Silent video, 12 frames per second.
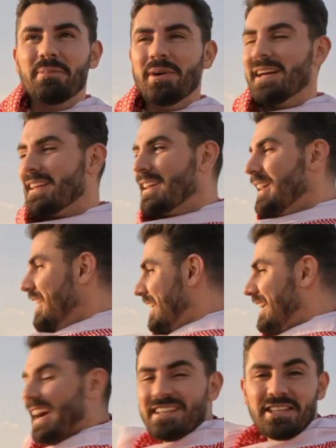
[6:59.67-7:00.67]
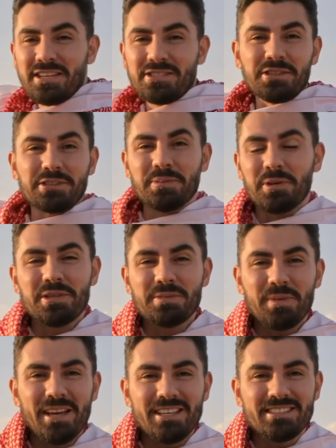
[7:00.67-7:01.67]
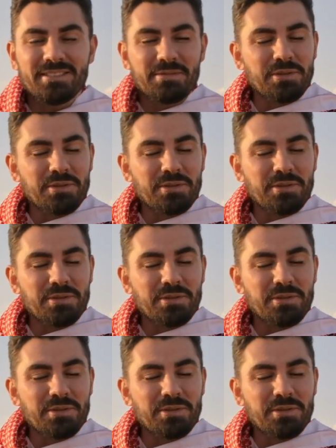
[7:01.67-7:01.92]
But the idea is to explore the space.